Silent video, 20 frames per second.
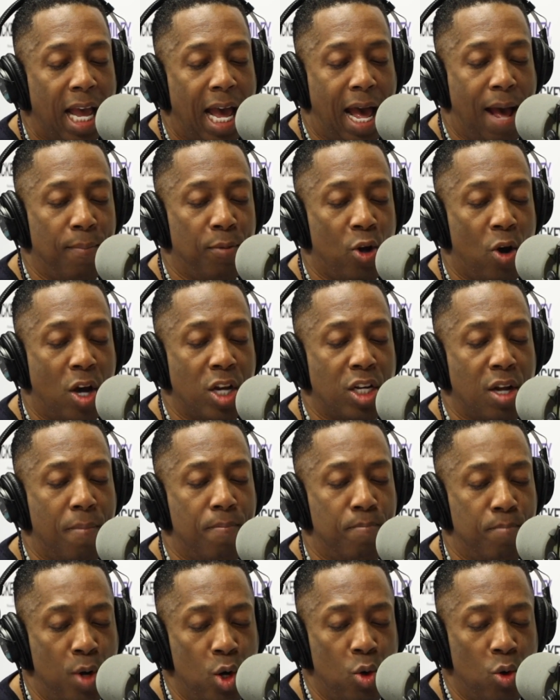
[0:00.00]
I'm going to
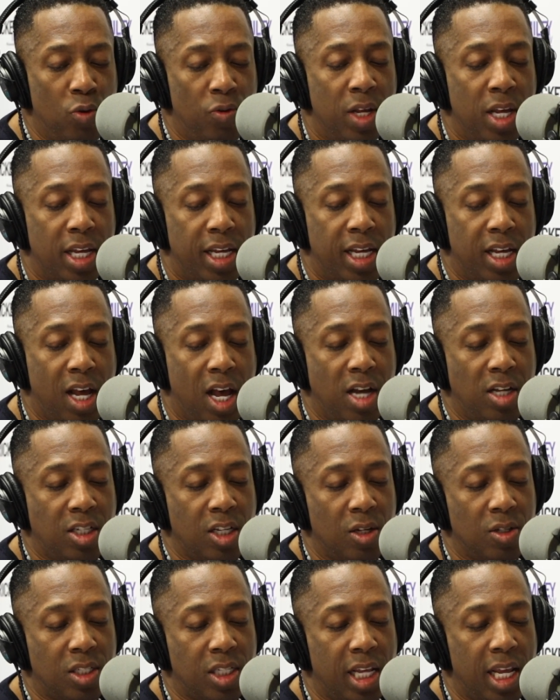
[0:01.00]
move. He
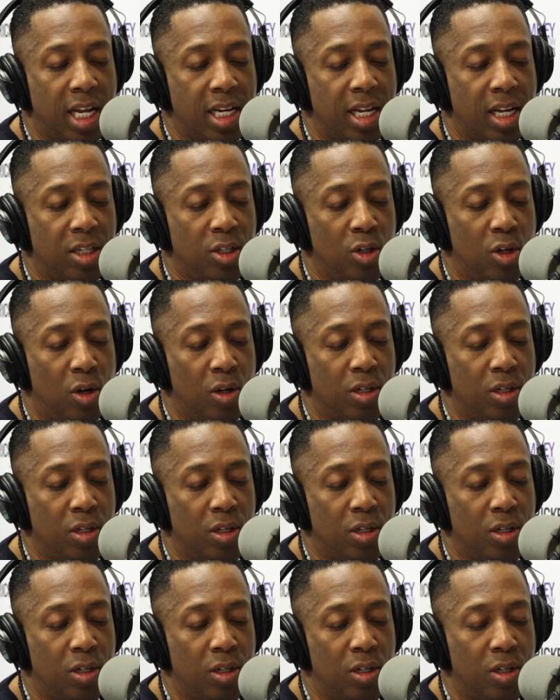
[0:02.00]
also said that, yeah, you know,